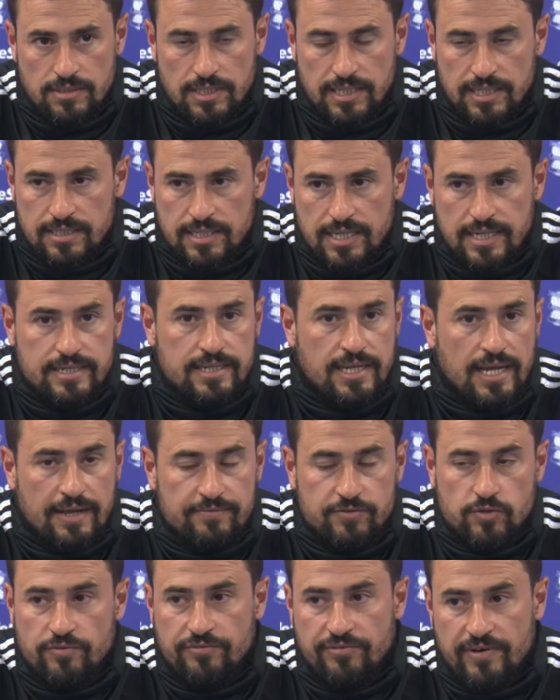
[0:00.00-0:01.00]
And then they
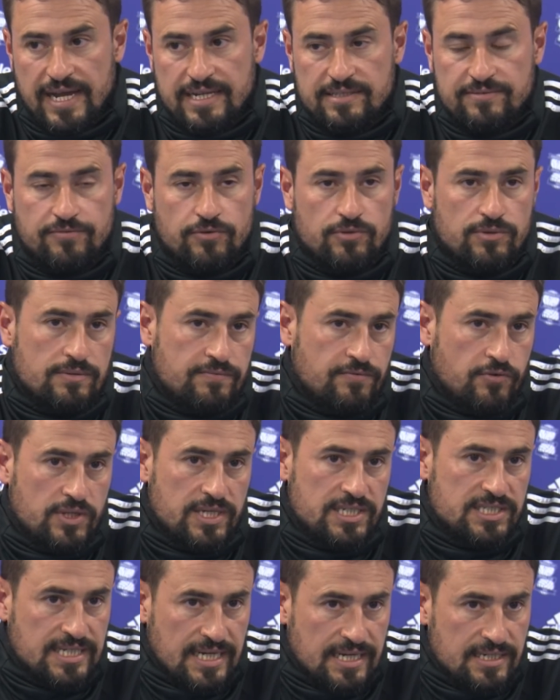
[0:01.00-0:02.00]
have to fight for
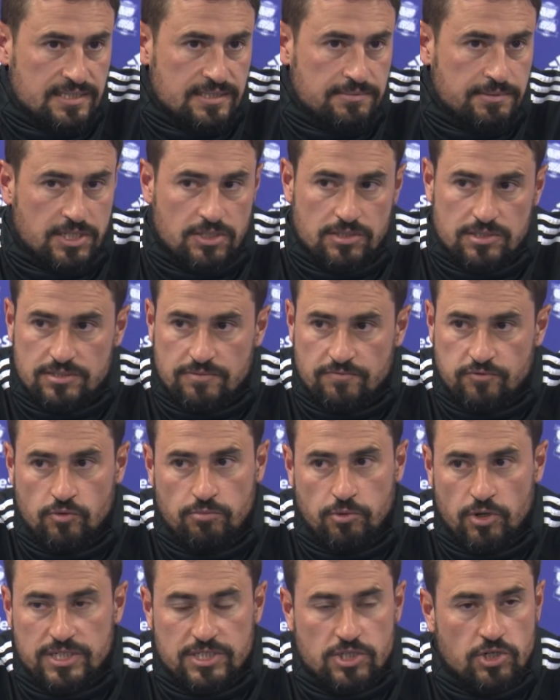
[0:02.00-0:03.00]
their chance, because
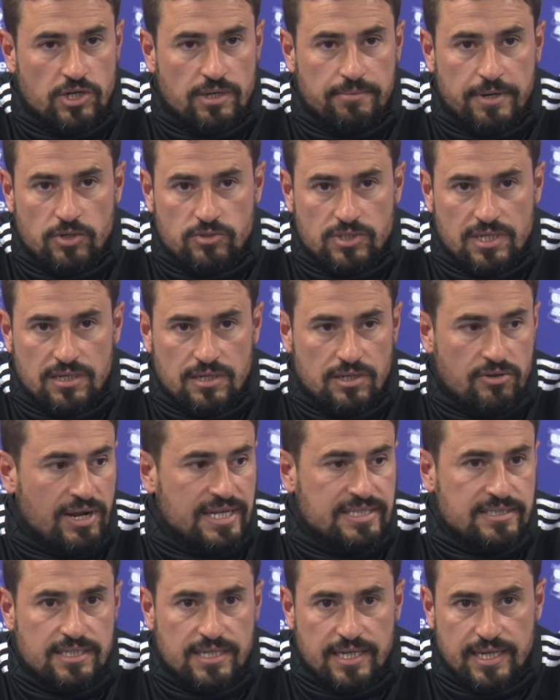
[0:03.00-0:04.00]
football is not about
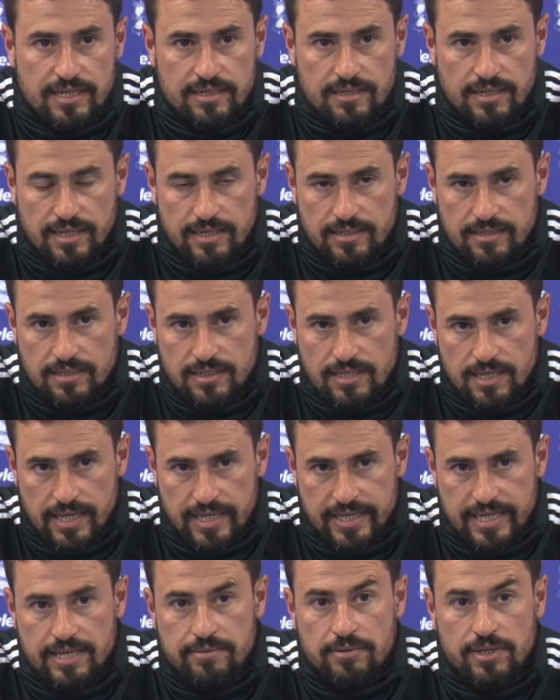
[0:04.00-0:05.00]
granting and
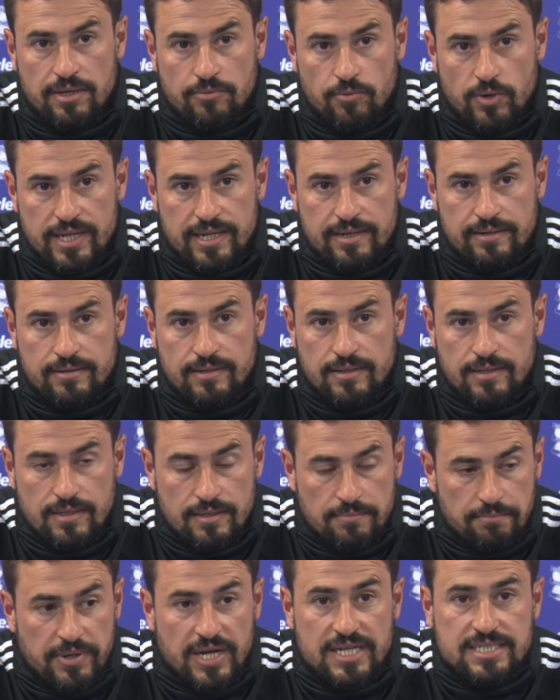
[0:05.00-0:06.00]
giving away and
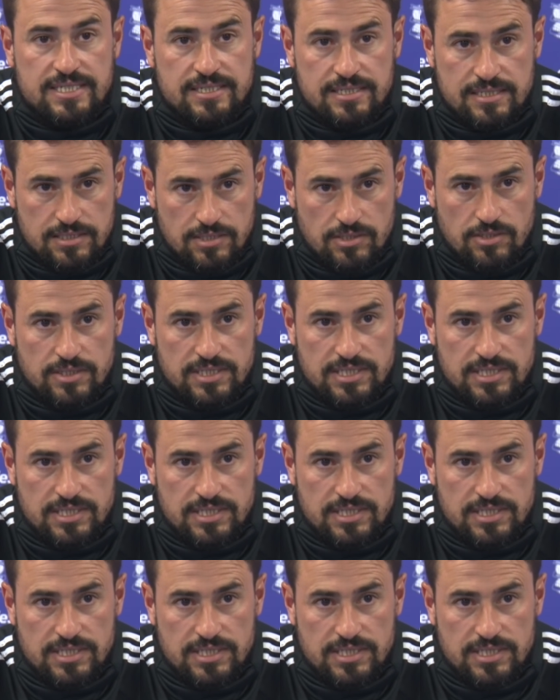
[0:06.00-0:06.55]
presents, you know.